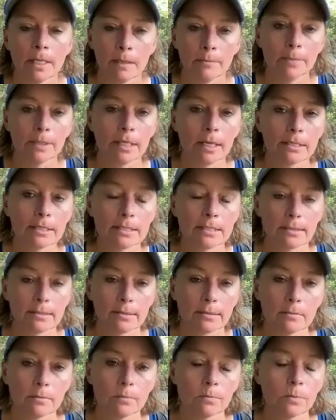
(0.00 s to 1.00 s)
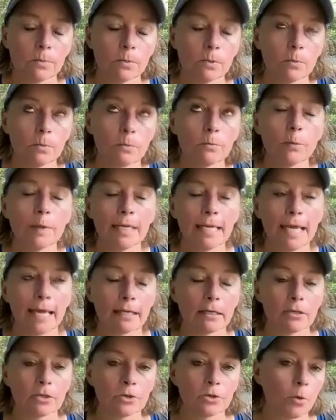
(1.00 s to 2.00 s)
because we can't
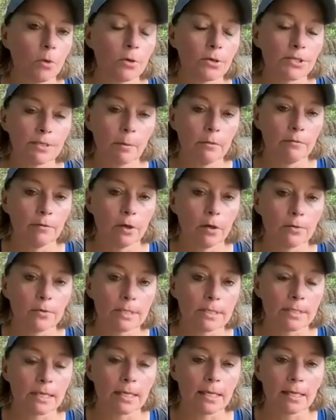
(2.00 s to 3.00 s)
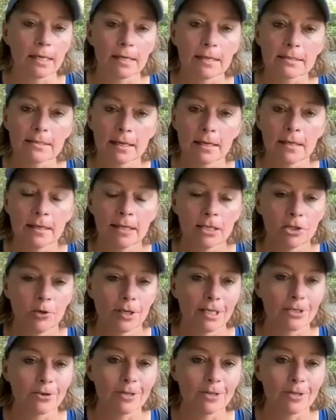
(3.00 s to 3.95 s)
control some of those things that, it increases